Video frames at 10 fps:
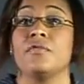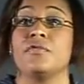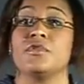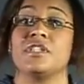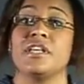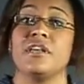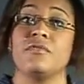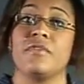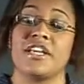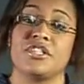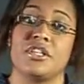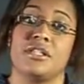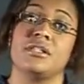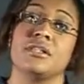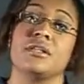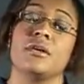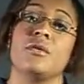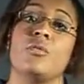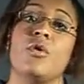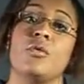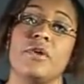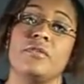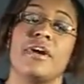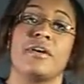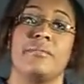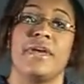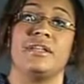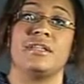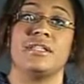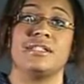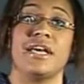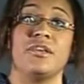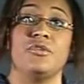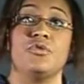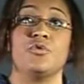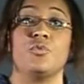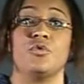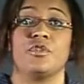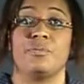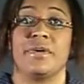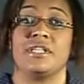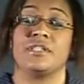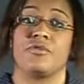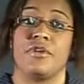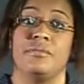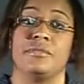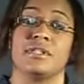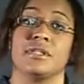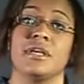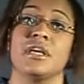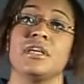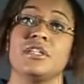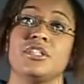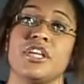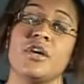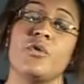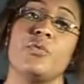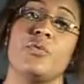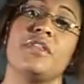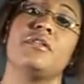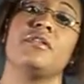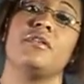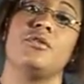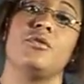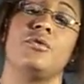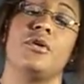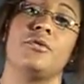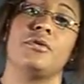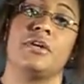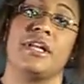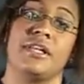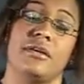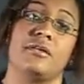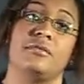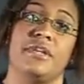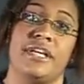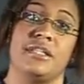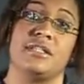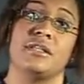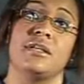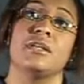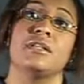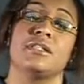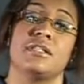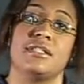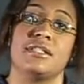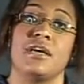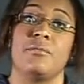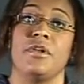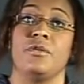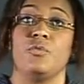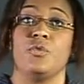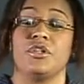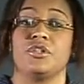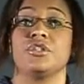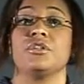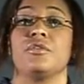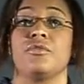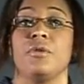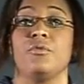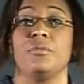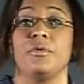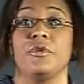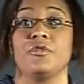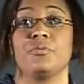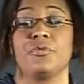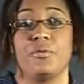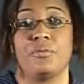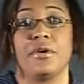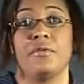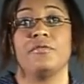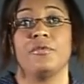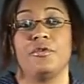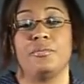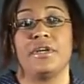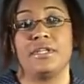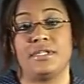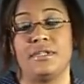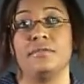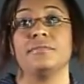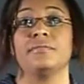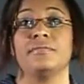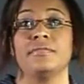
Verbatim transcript: For skin rashes, what we recommend is that you use water-based creams. Check with your local clinical lead to determine which cream will be most appropriate for the person.